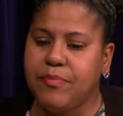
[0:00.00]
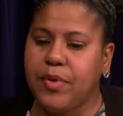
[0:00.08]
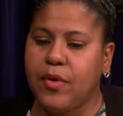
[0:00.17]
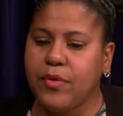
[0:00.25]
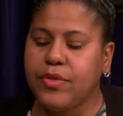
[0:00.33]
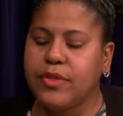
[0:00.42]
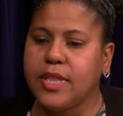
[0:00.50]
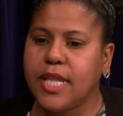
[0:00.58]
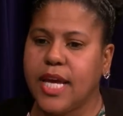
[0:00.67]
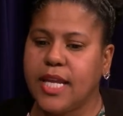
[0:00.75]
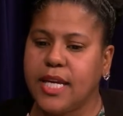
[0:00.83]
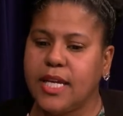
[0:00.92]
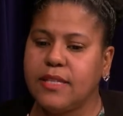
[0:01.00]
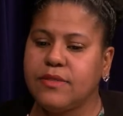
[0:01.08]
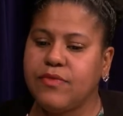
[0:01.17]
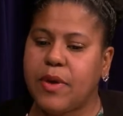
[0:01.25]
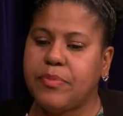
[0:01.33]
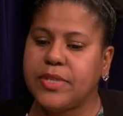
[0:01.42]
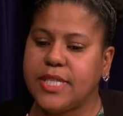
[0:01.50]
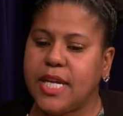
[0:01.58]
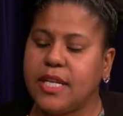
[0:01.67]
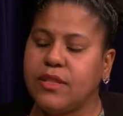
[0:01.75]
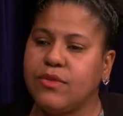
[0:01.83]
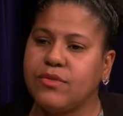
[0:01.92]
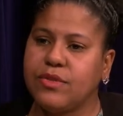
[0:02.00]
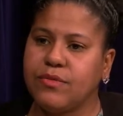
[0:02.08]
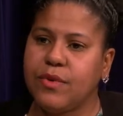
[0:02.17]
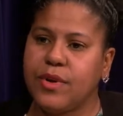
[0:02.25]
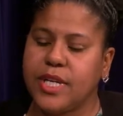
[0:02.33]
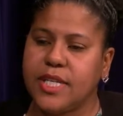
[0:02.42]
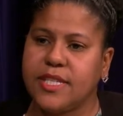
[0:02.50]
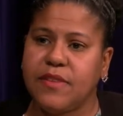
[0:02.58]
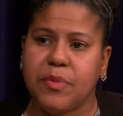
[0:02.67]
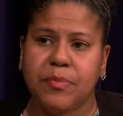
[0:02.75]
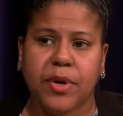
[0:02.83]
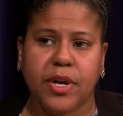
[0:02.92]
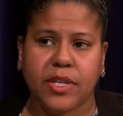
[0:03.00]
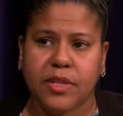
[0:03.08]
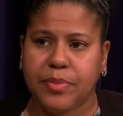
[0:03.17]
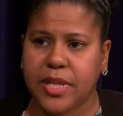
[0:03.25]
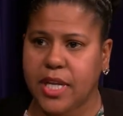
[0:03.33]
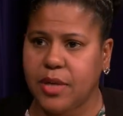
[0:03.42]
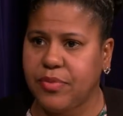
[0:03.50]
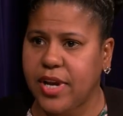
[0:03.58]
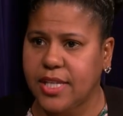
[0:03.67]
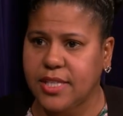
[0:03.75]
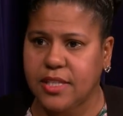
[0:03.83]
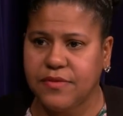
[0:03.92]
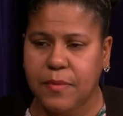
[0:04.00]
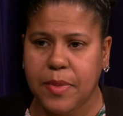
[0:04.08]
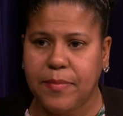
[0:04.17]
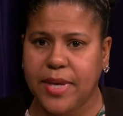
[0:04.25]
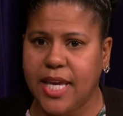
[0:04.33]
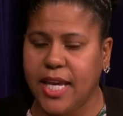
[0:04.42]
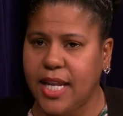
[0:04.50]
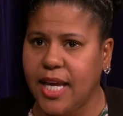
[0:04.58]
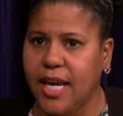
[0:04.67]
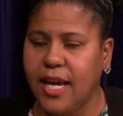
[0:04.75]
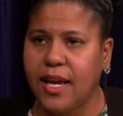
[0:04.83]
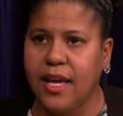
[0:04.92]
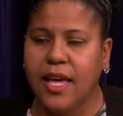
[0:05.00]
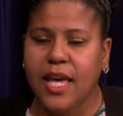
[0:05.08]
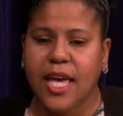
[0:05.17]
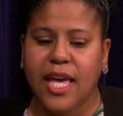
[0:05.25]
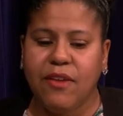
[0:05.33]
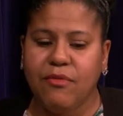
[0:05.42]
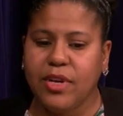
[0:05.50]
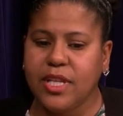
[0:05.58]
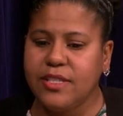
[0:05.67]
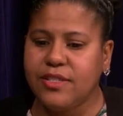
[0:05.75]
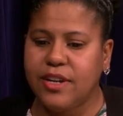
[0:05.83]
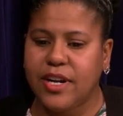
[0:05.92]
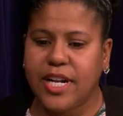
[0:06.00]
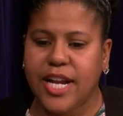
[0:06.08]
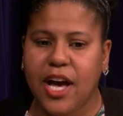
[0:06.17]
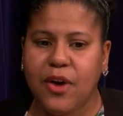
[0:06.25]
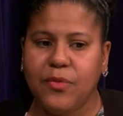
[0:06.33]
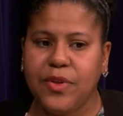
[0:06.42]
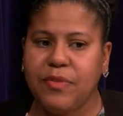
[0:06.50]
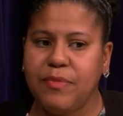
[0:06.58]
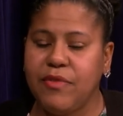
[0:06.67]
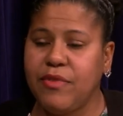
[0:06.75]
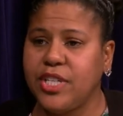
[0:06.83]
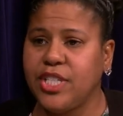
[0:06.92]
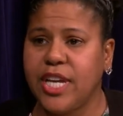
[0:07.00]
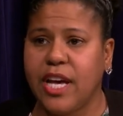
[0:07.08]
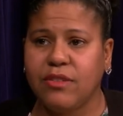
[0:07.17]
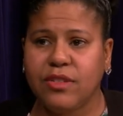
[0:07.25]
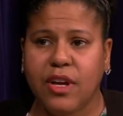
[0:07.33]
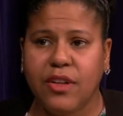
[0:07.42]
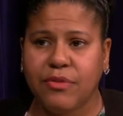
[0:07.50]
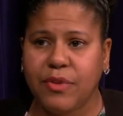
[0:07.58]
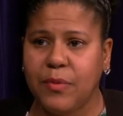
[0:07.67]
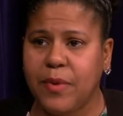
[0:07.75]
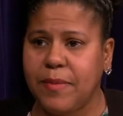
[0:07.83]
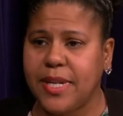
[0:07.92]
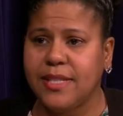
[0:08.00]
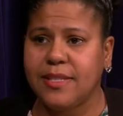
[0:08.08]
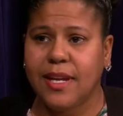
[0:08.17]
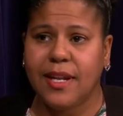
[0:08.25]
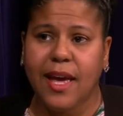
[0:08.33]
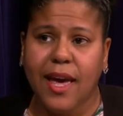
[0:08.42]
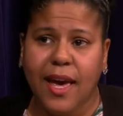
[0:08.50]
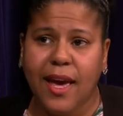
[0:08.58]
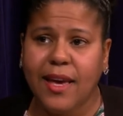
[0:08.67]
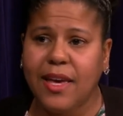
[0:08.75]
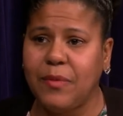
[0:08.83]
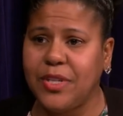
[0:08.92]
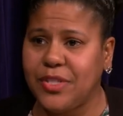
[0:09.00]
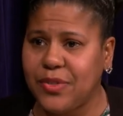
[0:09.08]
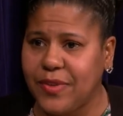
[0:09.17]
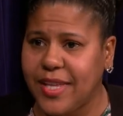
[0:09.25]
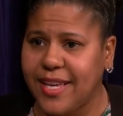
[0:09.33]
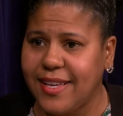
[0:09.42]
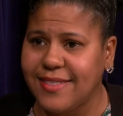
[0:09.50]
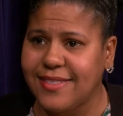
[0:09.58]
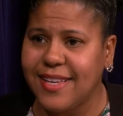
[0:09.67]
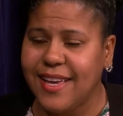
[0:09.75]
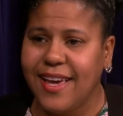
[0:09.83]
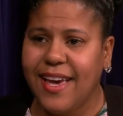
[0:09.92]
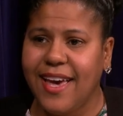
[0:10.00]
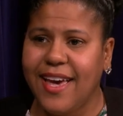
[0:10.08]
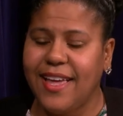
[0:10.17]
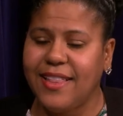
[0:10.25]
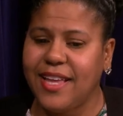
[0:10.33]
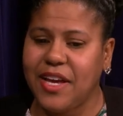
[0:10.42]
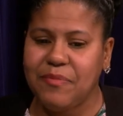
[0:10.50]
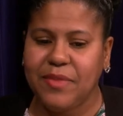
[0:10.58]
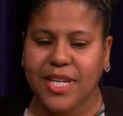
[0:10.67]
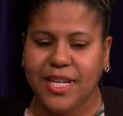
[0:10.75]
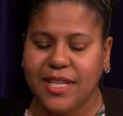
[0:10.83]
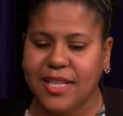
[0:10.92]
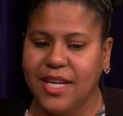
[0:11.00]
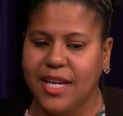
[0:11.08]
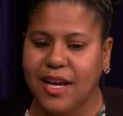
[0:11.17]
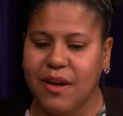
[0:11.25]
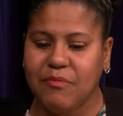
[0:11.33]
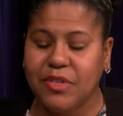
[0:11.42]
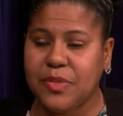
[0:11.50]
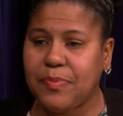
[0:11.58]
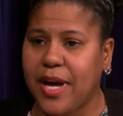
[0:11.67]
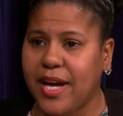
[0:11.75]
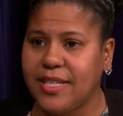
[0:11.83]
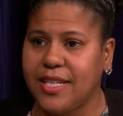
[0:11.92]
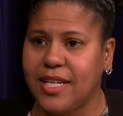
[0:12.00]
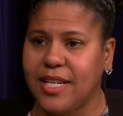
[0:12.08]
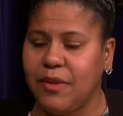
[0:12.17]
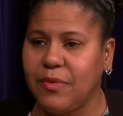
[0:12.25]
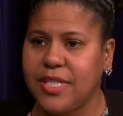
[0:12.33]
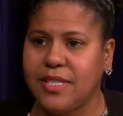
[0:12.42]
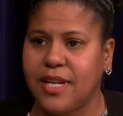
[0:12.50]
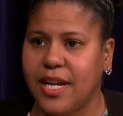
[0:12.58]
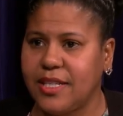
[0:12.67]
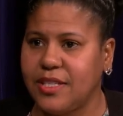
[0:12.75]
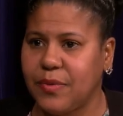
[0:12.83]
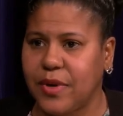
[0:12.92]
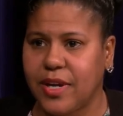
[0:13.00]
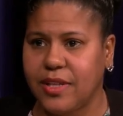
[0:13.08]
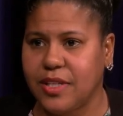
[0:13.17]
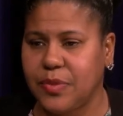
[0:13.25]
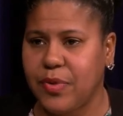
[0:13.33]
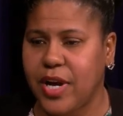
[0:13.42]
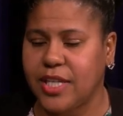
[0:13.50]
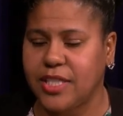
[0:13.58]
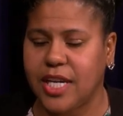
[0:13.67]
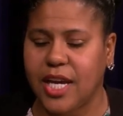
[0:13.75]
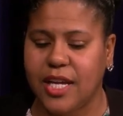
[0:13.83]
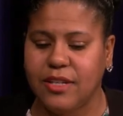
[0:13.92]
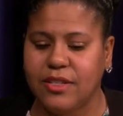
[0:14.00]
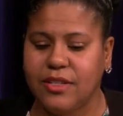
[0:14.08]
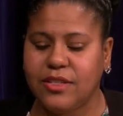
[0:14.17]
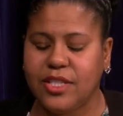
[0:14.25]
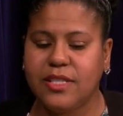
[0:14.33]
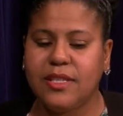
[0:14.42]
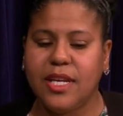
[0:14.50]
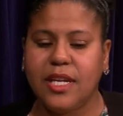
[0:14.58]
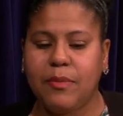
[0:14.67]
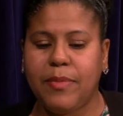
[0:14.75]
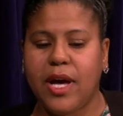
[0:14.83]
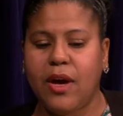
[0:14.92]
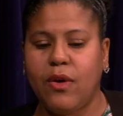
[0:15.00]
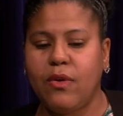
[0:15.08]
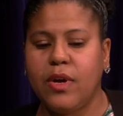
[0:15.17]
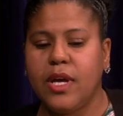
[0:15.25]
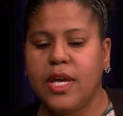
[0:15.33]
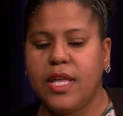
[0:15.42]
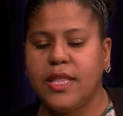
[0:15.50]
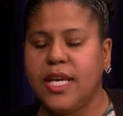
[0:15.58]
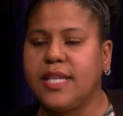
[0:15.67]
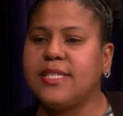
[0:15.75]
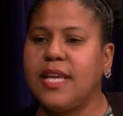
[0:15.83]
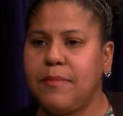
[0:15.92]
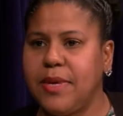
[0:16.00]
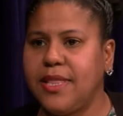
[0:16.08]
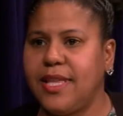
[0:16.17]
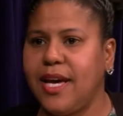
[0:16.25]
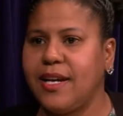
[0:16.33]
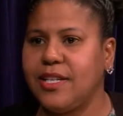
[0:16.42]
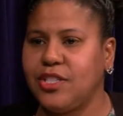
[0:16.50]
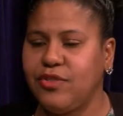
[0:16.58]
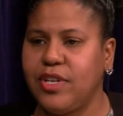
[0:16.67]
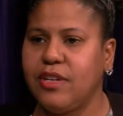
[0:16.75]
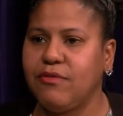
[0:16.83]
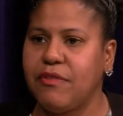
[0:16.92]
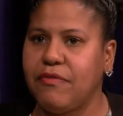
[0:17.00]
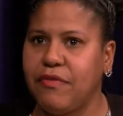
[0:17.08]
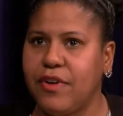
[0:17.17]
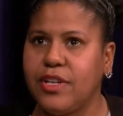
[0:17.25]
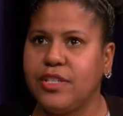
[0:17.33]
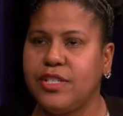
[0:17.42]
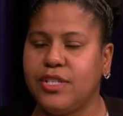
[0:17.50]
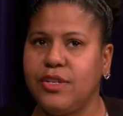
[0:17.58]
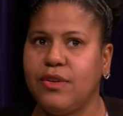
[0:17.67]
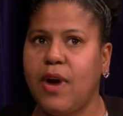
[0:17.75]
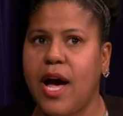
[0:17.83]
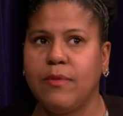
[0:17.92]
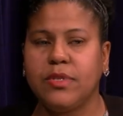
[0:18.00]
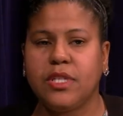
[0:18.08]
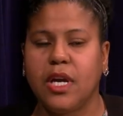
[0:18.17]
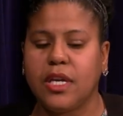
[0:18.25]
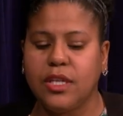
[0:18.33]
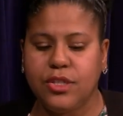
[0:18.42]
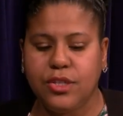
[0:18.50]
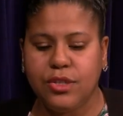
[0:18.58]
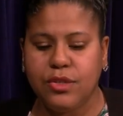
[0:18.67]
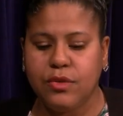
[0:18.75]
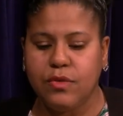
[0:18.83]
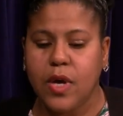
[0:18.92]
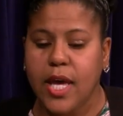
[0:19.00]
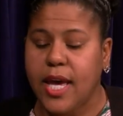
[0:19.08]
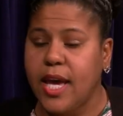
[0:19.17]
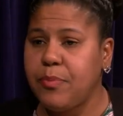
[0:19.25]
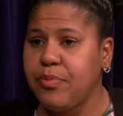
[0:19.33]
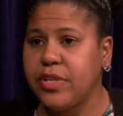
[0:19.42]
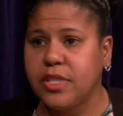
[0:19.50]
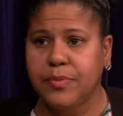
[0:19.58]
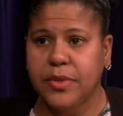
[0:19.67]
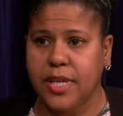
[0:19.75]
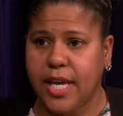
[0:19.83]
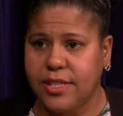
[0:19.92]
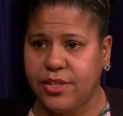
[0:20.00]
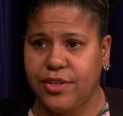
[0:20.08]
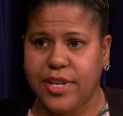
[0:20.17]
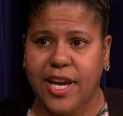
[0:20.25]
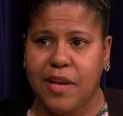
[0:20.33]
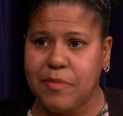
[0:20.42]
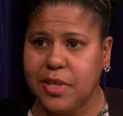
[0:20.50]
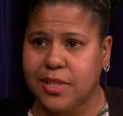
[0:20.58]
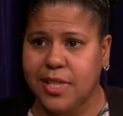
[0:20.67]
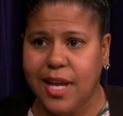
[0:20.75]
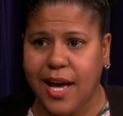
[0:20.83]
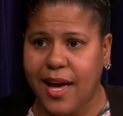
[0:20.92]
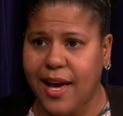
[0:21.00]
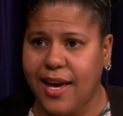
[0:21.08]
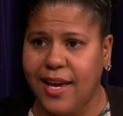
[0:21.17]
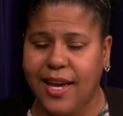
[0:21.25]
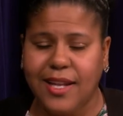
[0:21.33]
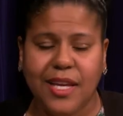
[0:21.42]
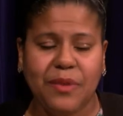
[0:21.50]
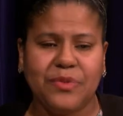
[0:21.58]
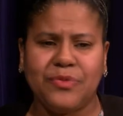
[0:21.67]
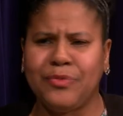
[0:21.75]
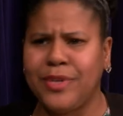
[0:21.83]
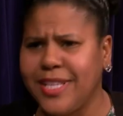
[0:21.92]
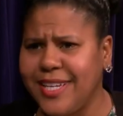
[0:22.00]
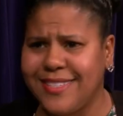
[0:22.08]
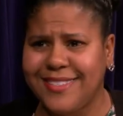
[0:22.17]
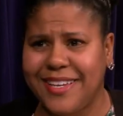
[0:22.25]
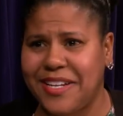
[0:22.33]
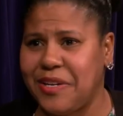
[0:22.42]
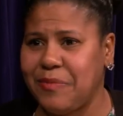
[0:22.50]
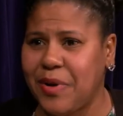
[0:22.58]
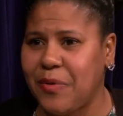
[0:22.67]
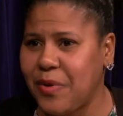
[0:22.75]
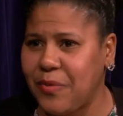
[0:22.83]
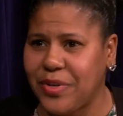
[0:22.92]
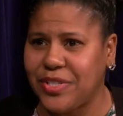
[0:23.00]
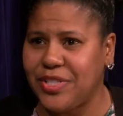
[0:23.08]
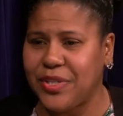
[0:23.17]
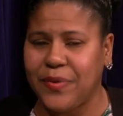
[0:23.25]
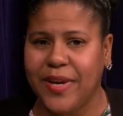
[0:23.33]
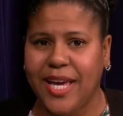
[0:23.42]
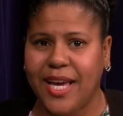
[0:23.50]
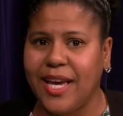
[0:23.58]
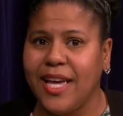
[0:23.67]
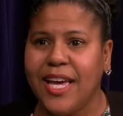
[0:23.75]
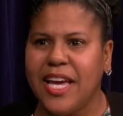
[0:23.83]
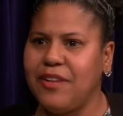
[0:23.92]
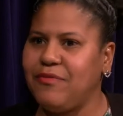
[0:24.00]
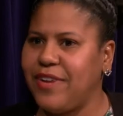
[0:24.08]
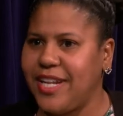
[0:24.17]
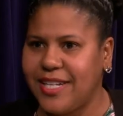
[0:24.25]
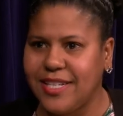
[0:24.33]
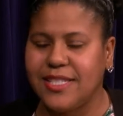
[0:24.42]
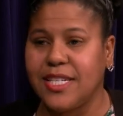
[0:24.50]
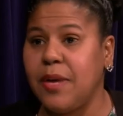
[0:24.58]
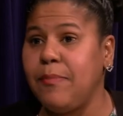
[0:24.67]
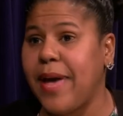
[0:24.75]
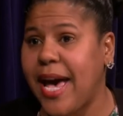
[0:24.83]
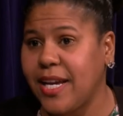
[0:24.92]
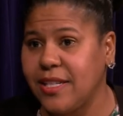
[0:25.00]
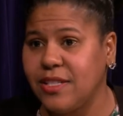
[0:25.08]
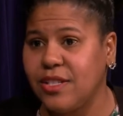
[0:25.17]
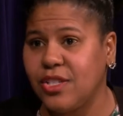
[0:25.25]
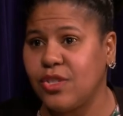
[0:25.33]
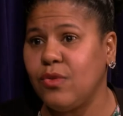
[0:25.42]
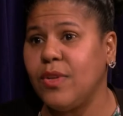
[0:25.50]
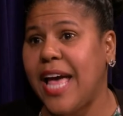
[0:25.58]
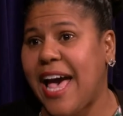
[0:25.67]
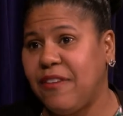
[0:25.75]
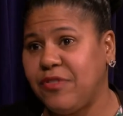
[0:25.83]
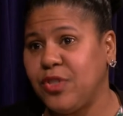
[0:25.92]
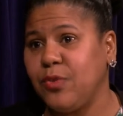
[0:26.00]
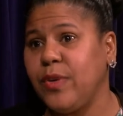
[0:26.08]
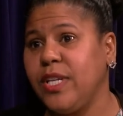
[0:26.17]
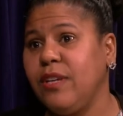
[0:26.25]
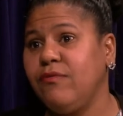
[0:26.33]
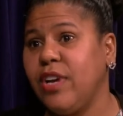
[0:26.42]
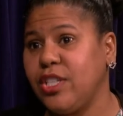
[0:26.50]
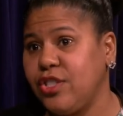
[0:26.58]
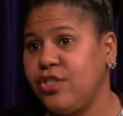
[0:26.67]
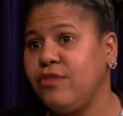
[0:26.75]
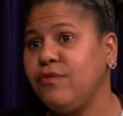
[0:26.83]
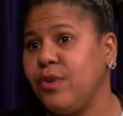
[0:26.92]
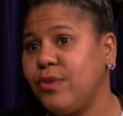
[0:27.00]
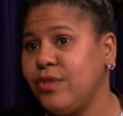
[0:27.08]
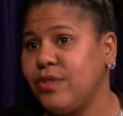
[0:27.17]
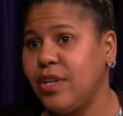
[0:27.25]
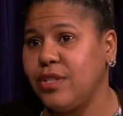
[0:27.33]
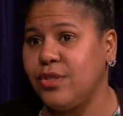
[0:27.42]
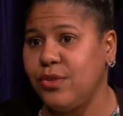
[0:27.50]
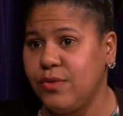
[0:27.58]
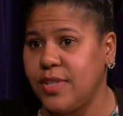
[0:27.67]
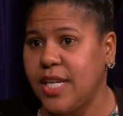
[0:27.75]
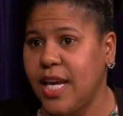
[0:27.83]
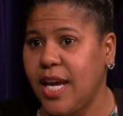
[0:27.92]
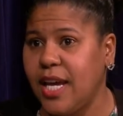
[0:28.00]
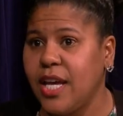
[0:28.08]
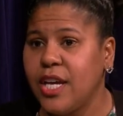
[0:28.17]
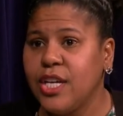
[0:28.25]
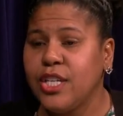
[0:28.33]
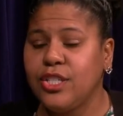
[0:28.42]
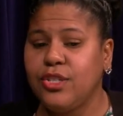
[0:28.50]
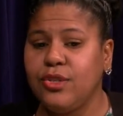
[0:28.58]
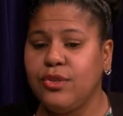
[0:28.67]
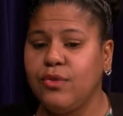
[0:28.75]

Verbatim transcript: both ladies representing those sororities have been part of the planning process from the beginning. Absolutely. It really started out with me reaching out to all three women and saying, hey, can we do this? And they immediately um, responded, and we decided to work on this project. And just thinking about the excitement that Katrina referred to, I was talking to a principal yesterday at Milton High, and he was really excited about what we're doing, invited us to come back into the school after we register voters on Tuesday mm -hmm. to